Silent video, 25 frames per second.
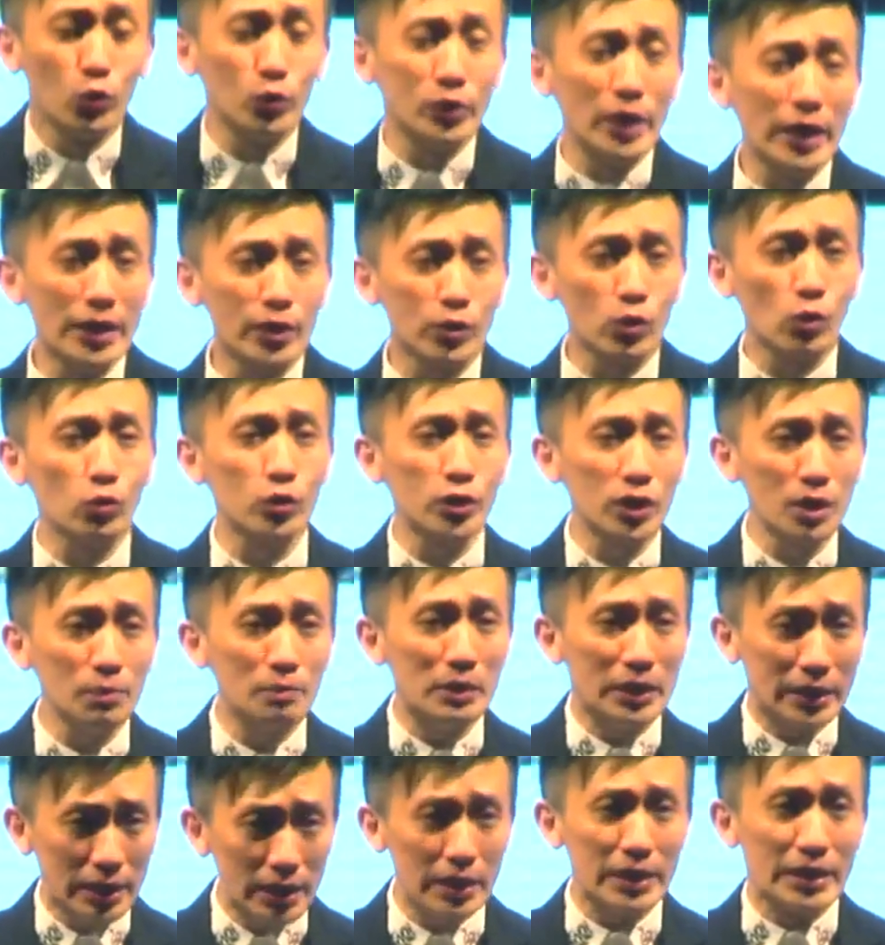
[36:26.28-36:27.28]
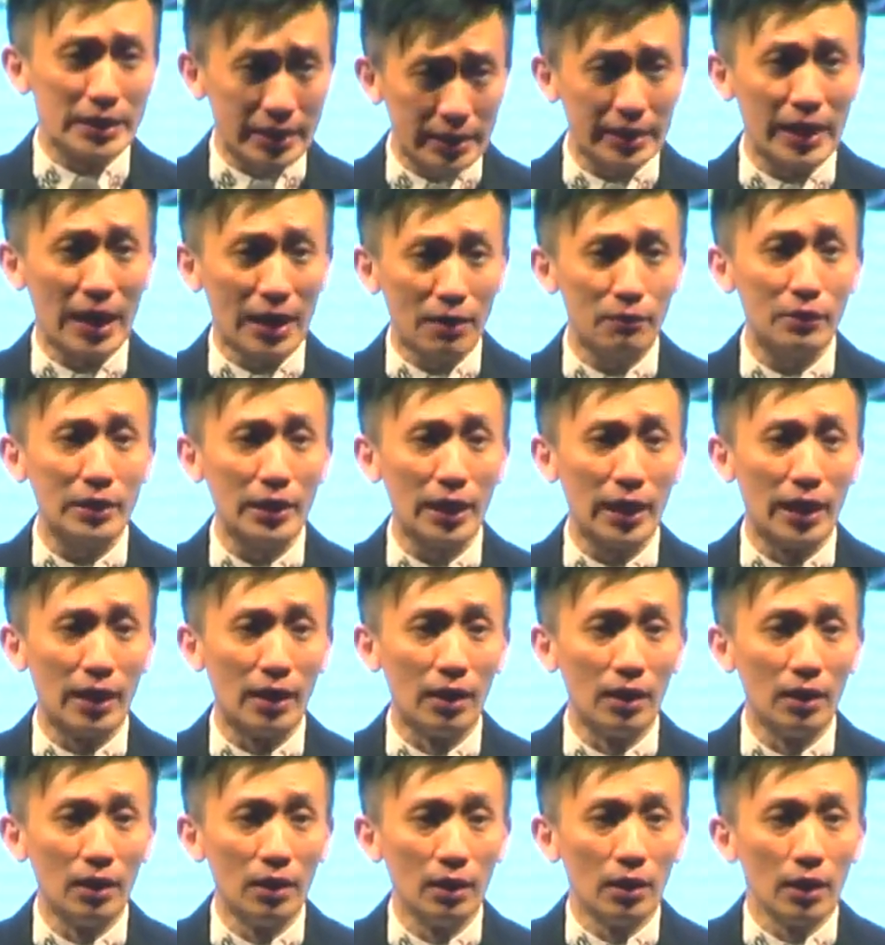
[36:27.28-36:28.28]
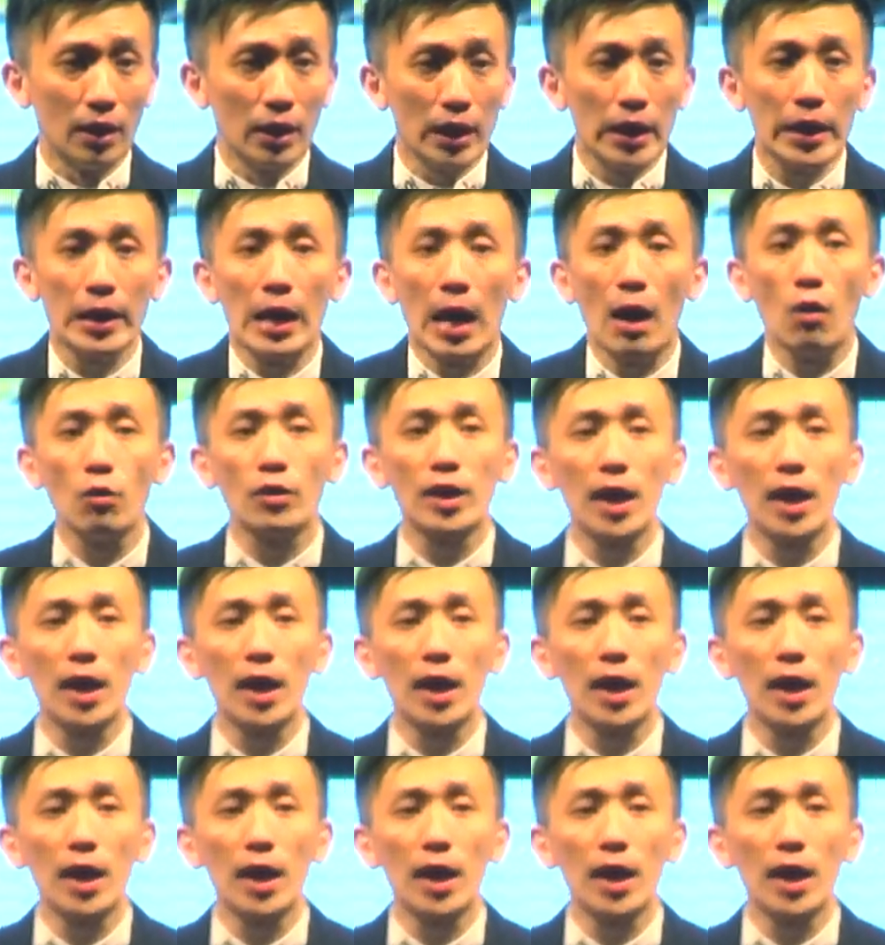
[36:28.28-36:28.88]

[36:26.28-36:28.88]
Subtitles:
today, social media is scary. Hey, how